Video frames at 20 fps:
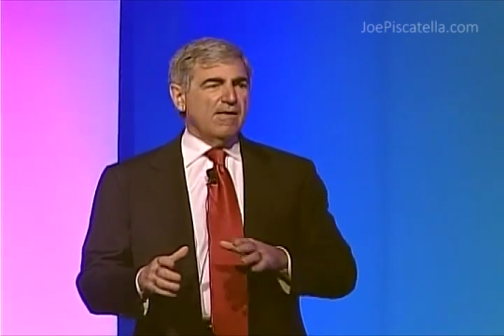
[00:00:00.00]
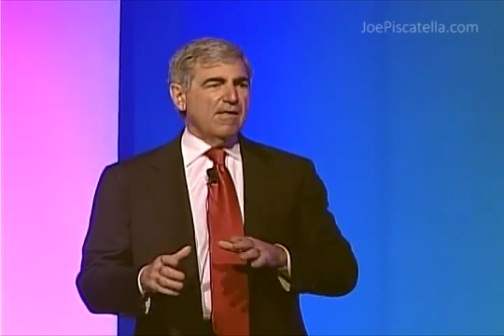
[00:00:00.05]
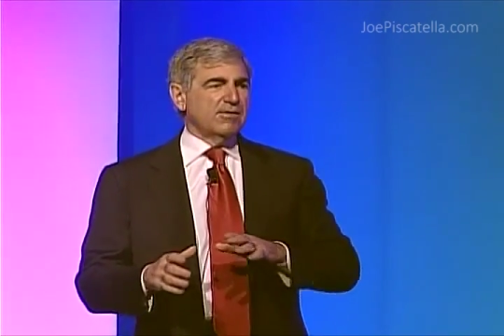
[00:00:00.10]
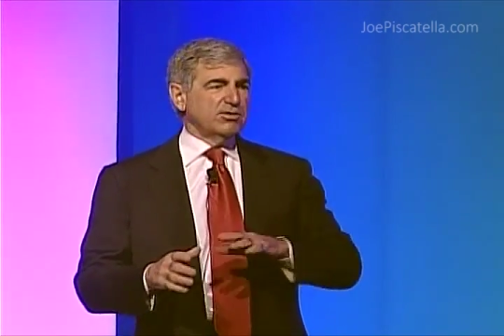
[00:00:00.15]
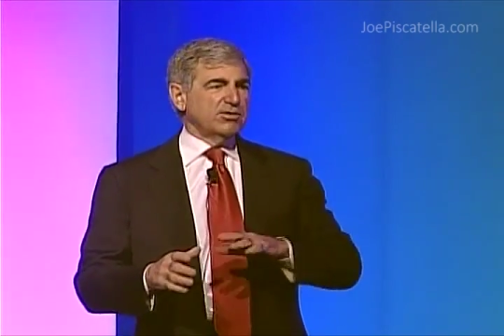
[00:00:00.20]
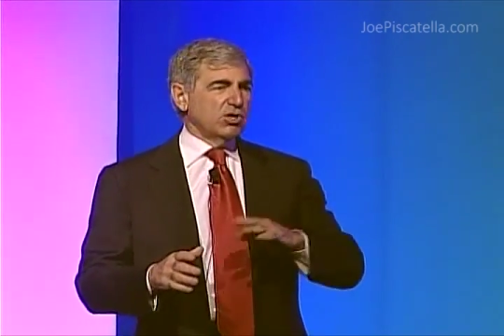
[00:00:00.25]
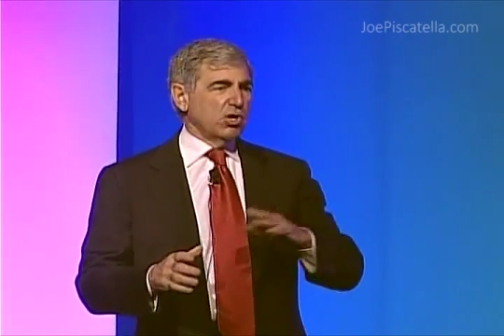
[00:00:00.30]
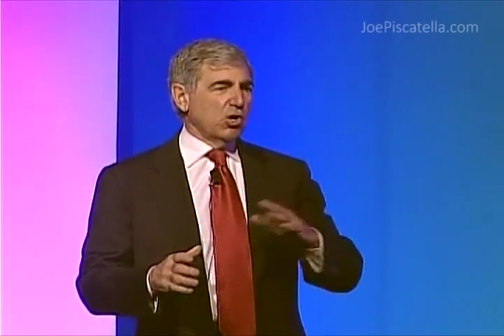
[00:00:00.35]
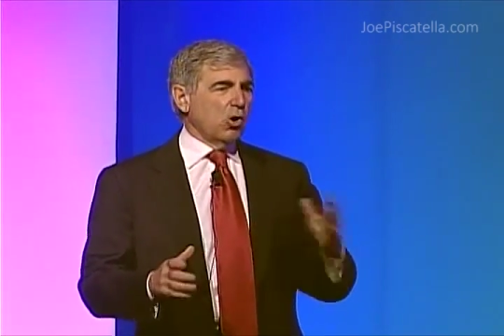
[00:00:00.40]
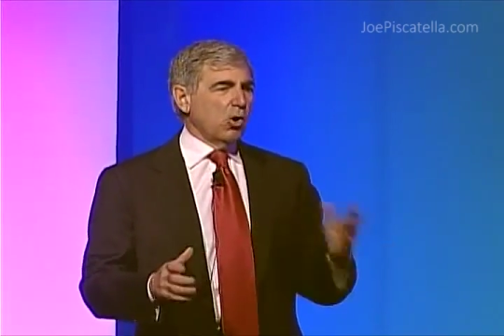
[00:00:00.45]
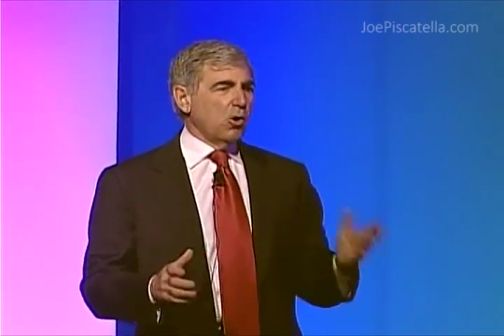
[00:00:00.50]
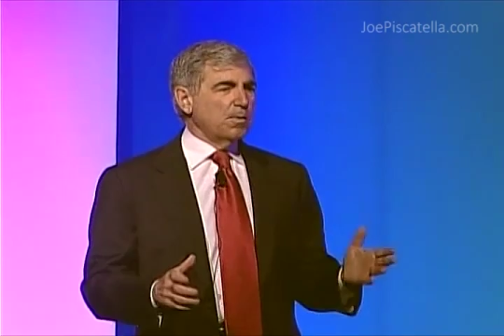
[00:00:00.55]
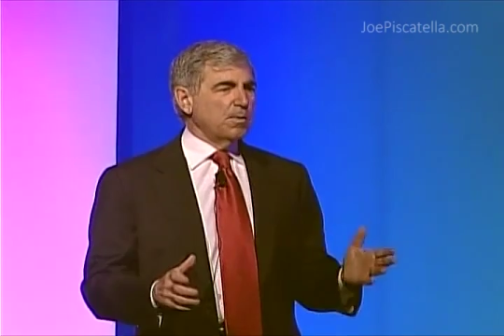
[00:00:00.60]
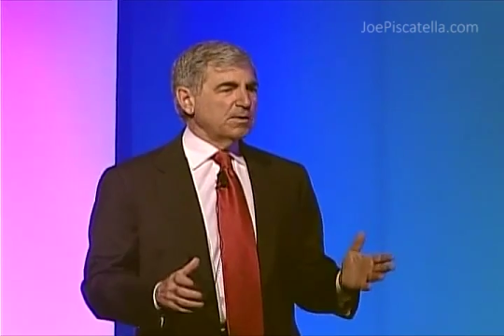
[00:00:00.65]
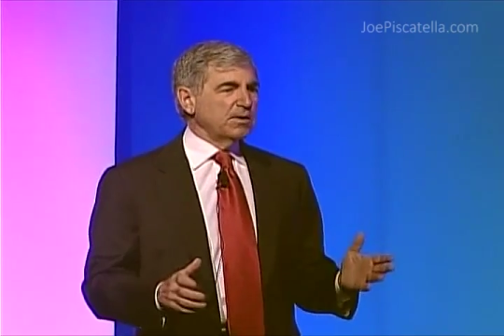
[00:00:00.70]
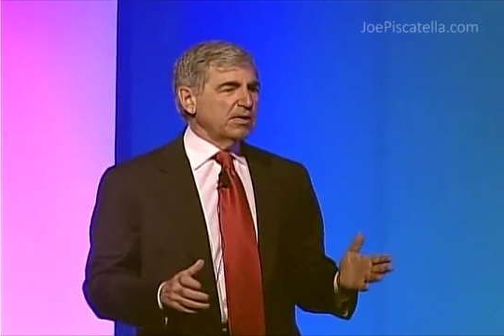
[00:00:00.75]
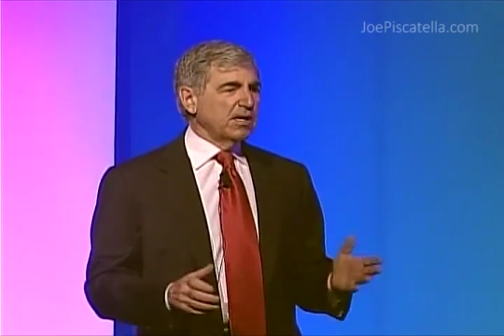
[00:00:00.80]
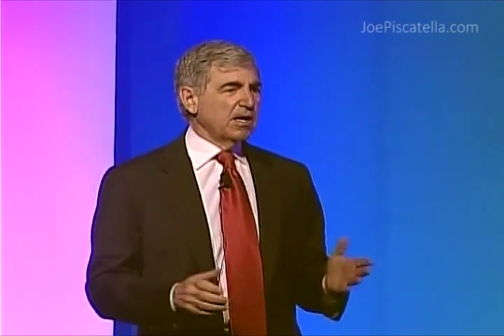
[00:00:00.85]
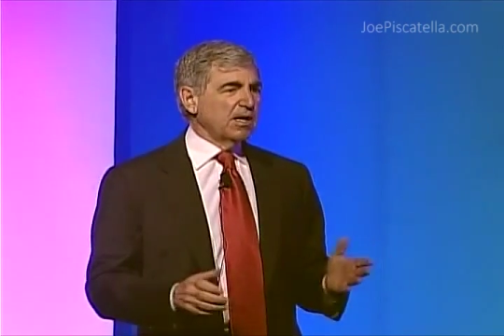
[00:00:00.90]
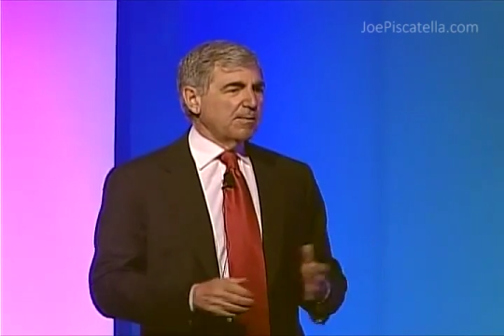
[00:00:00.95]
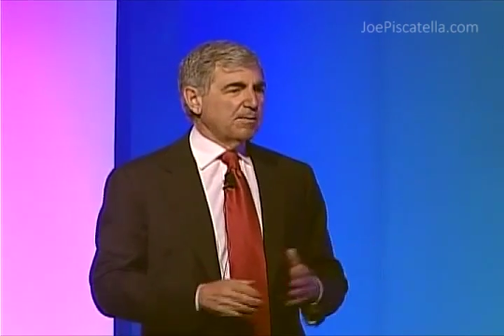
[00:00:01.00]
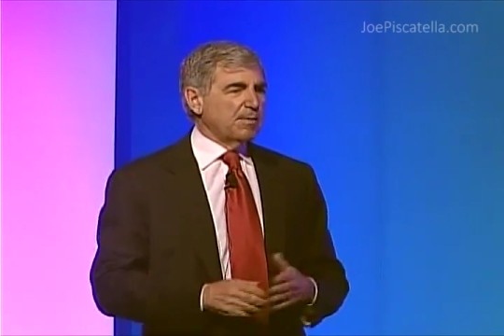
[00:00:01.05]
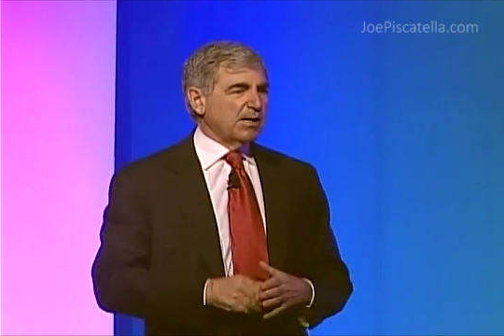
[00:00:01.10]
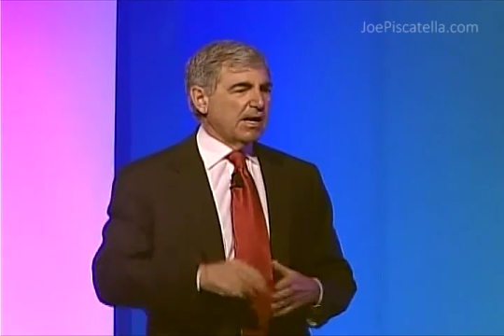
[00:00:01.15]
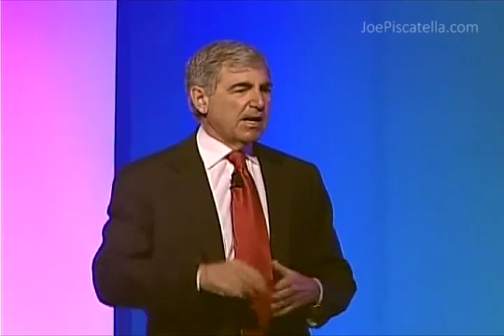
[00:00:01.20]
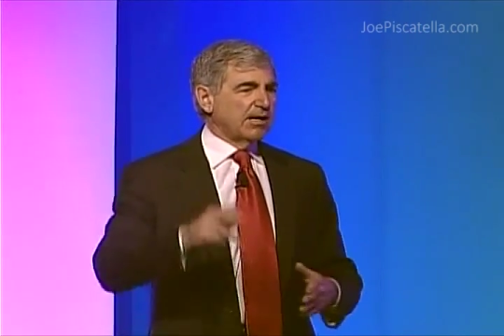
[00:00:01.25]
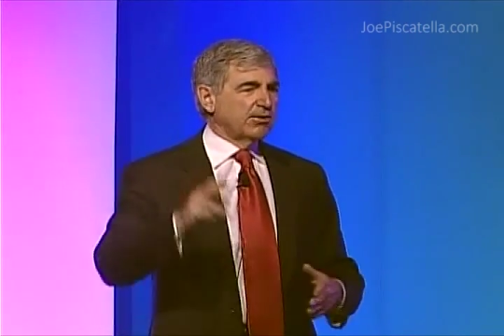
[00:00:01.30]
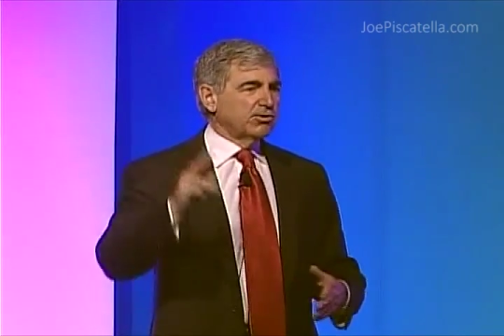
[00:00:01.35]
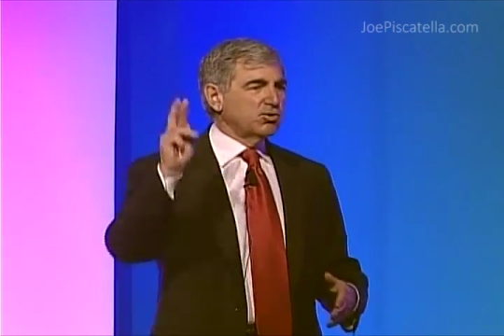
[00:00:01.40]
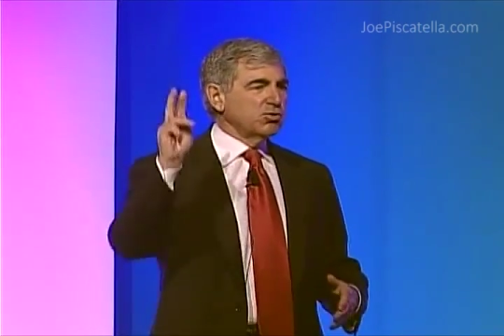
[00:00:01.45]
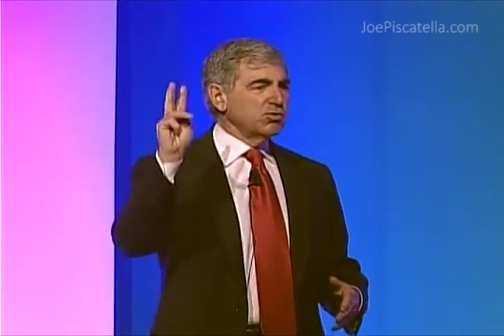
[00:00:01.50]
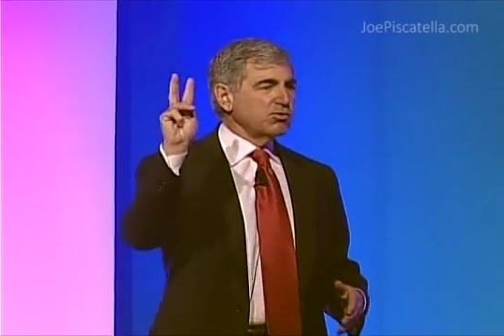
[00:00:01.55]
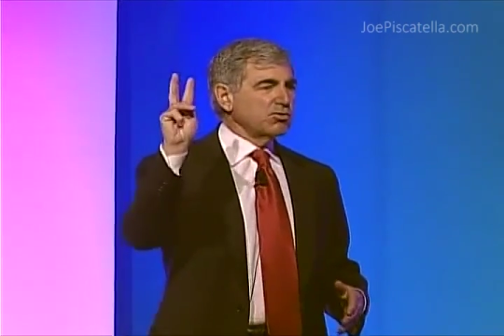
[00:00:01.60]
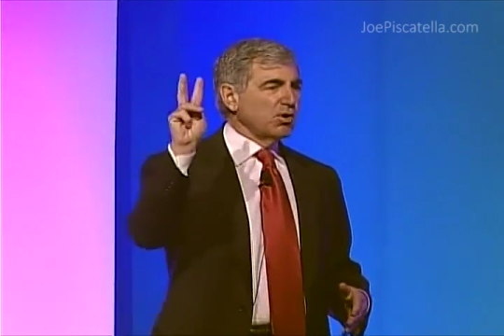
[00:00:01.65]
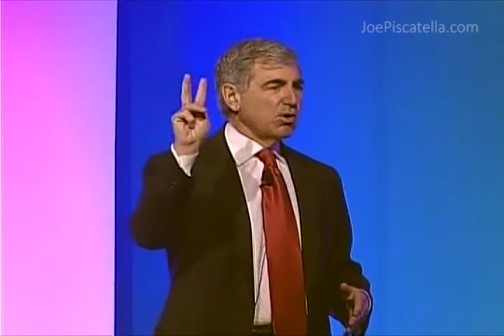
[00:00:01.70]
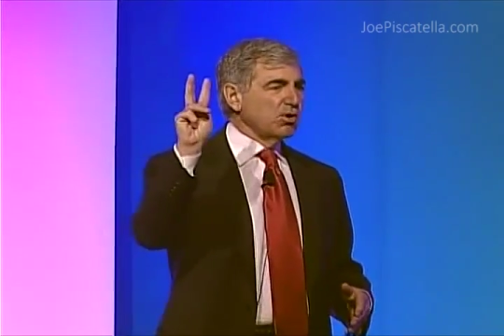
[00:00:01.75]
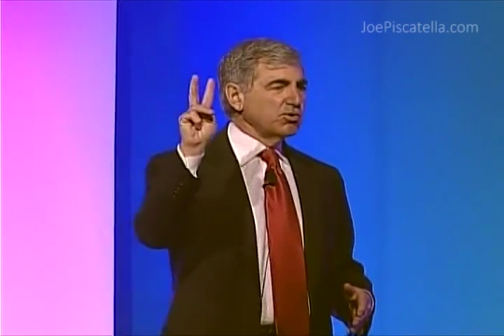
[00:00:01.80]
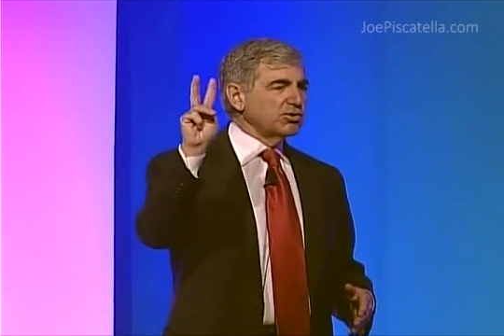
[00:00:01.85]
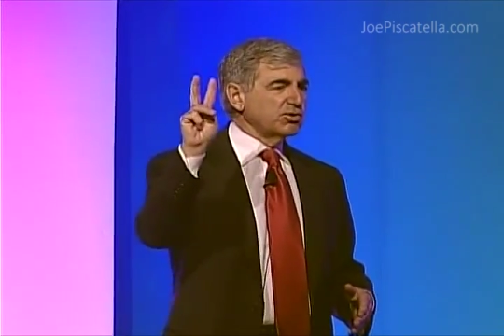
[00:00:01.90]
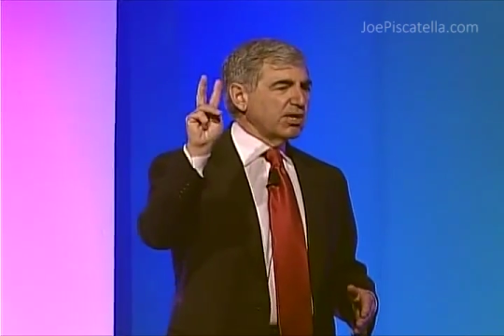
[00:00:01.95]
She opened it up. It had 2
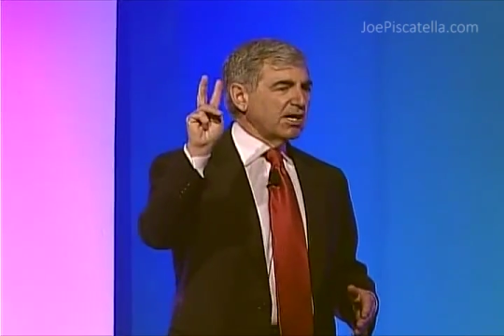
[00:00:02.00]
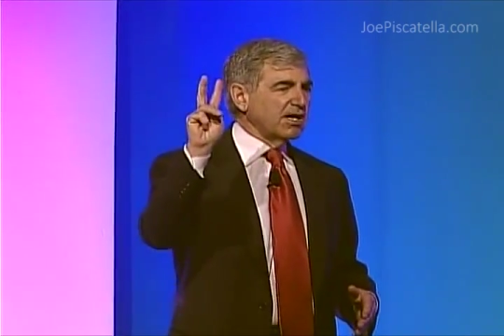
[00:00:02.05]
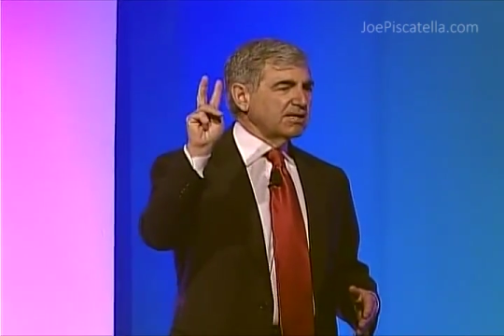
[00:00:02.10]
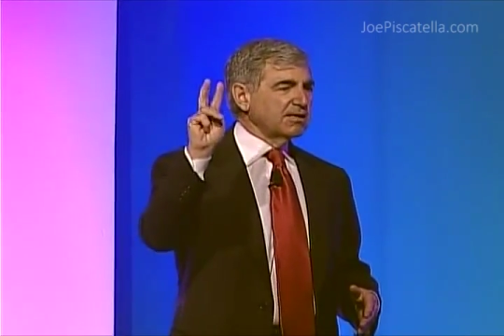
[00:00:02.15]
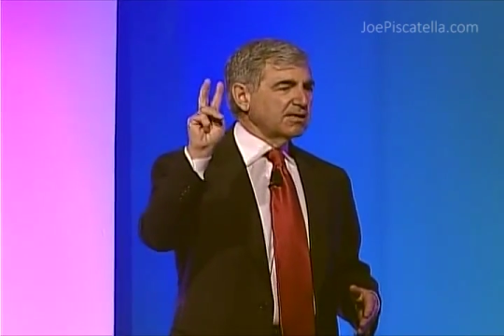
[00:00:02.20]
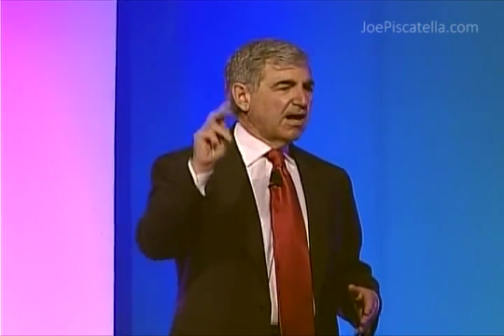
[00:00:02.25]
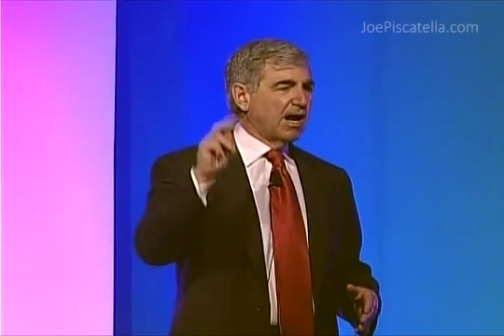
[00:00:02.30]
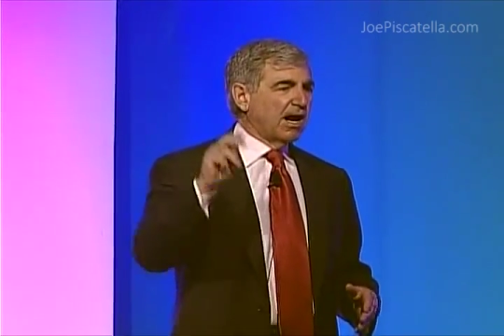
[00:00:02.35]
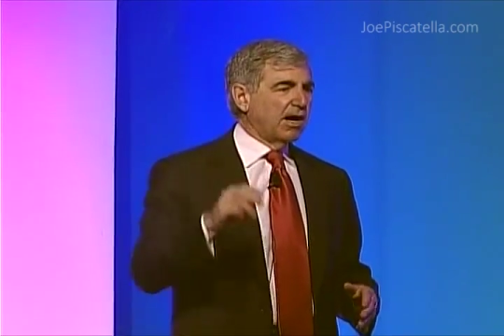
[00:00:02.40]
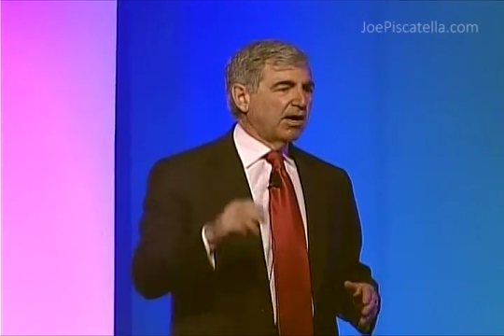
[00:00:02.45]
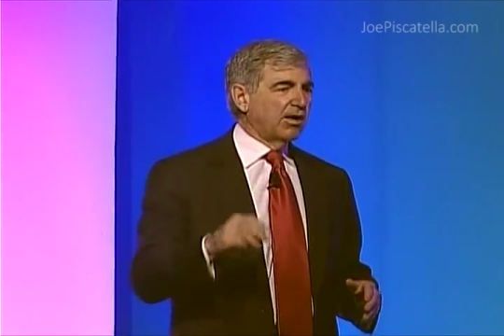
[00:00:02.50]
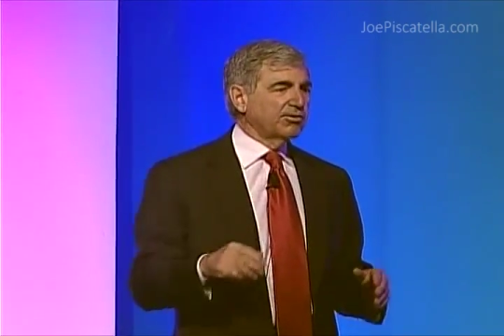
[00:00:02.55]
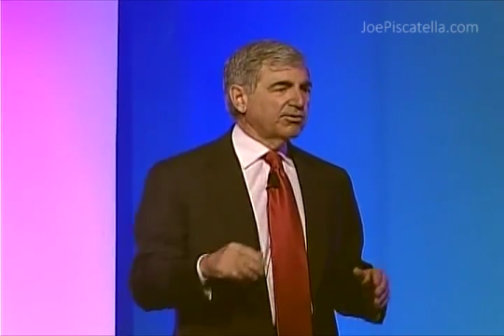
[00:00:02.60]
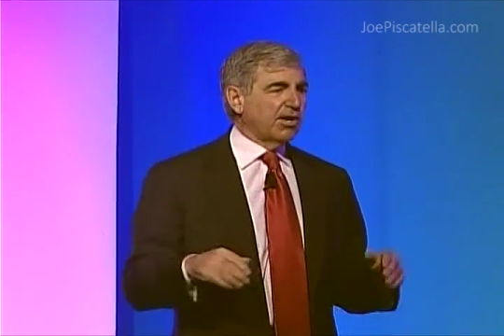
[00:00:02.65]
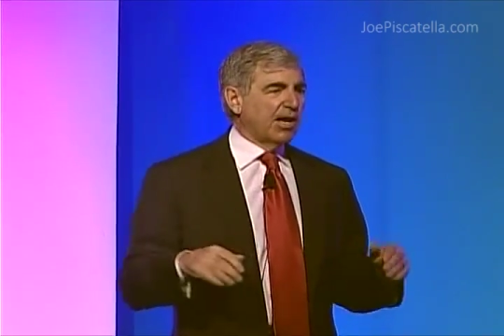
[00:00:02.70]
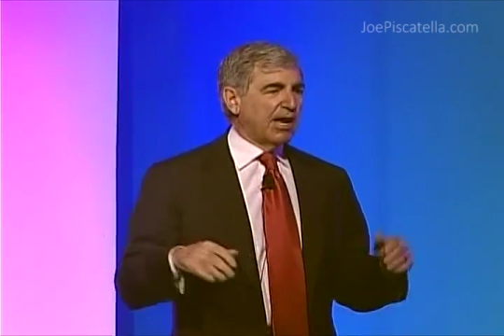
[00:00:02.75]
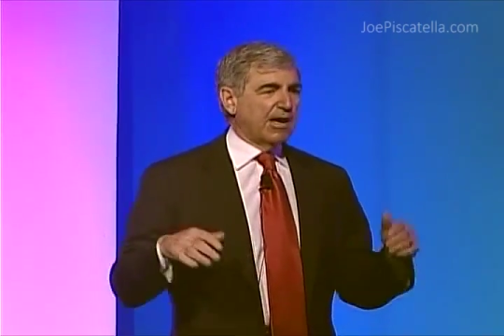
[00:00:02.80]
crocheted dolls